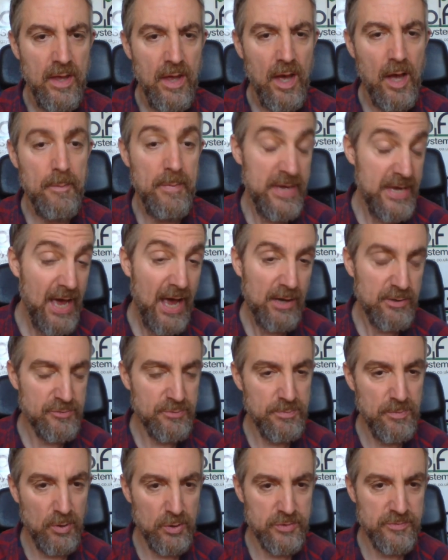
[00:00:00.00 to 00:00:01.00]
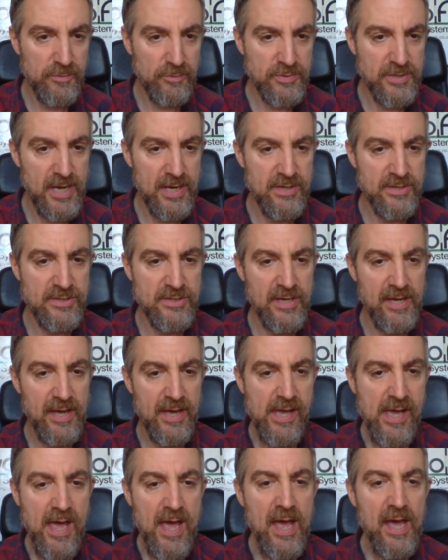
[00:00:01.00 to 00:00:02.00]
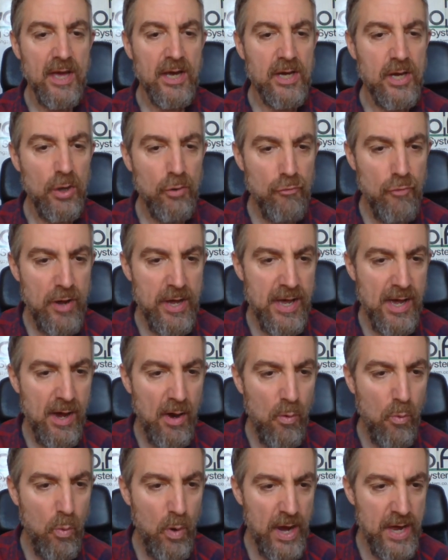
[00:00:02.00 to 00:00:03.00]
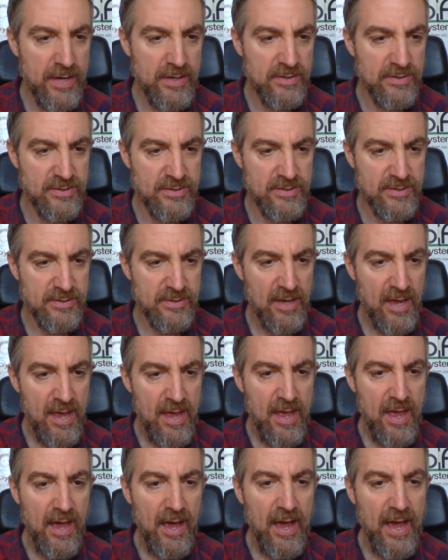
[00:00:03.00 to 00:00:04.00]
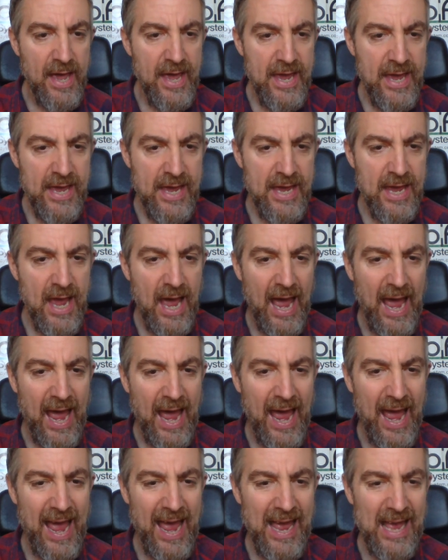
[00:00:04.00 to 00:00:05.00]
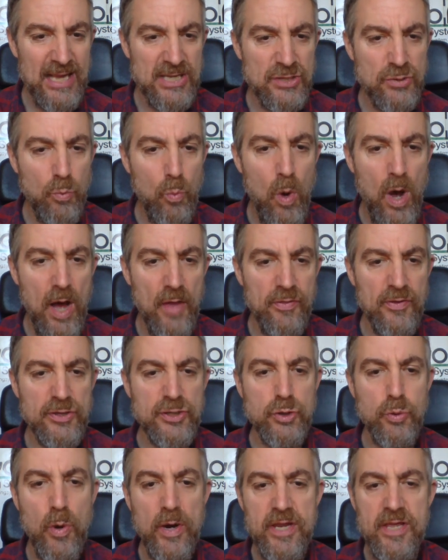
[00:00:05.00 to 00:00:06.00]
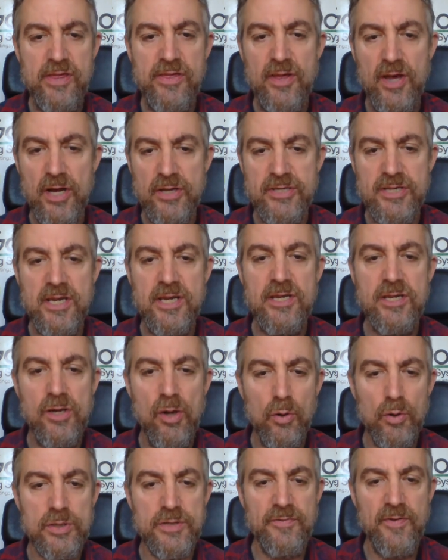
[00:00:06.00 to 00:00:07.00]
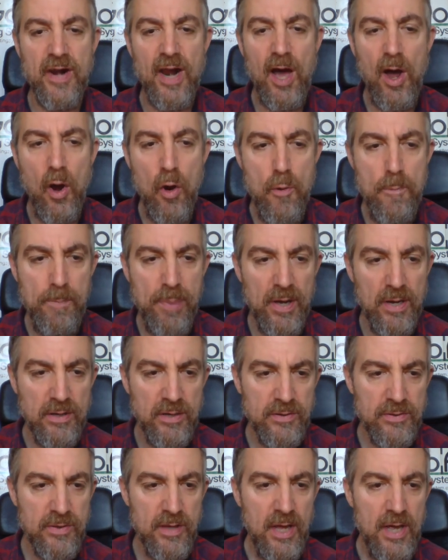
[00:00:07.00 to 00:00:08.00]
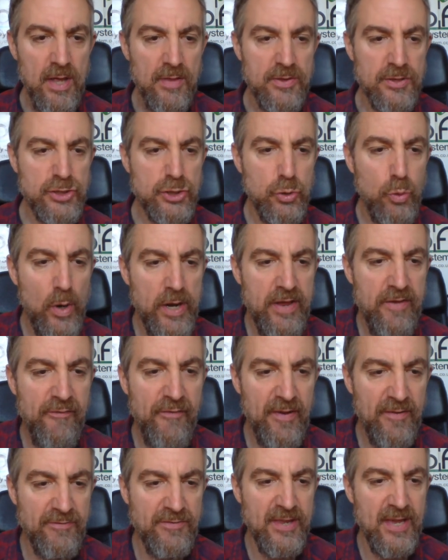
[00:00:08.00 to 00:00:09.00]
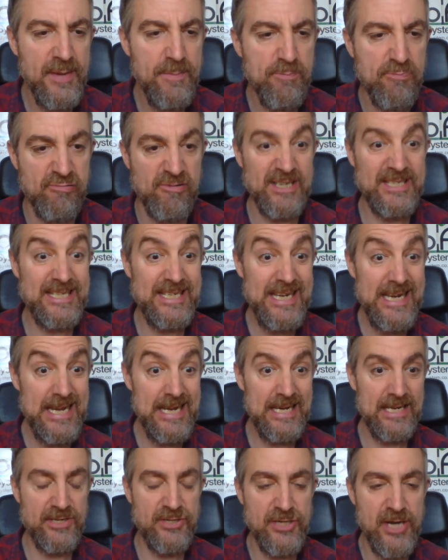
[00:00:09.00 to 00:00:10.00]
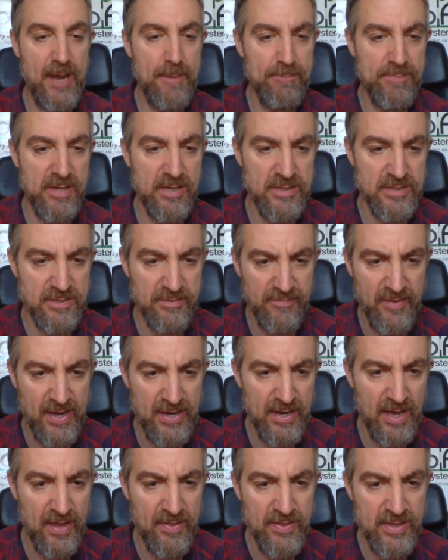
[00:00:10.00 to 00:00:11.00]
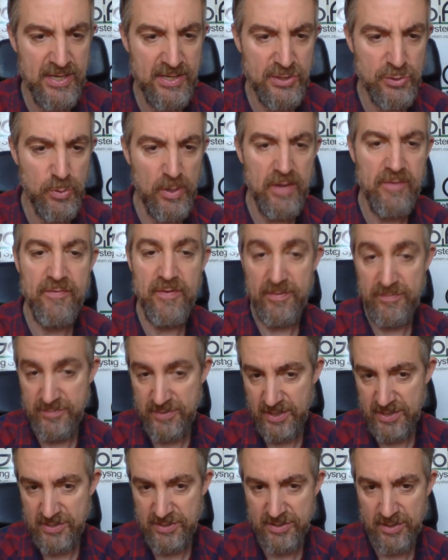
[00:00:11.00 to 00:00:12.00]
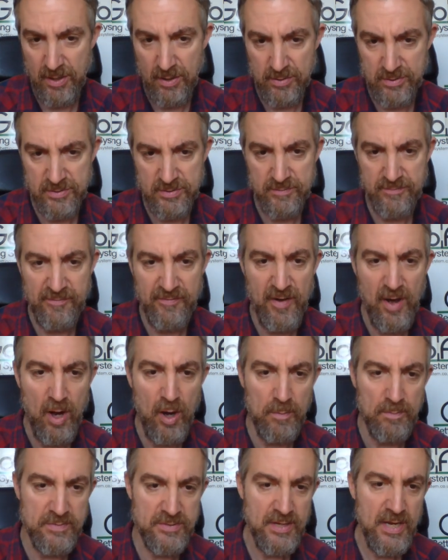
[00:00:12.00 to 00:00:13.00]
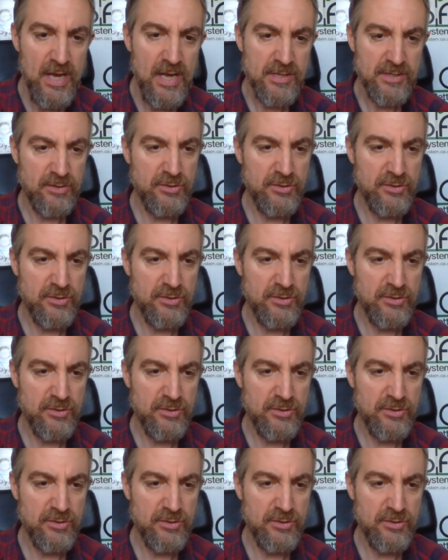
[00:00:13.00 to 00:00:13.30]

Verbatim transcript: And he hails from Knoxville, Tennessee. career wins. He has won the twenty thirteen Knoxville Open, the twenty fifteen Brazil Champions event, and the twenty fifteen Sanderson Farms. So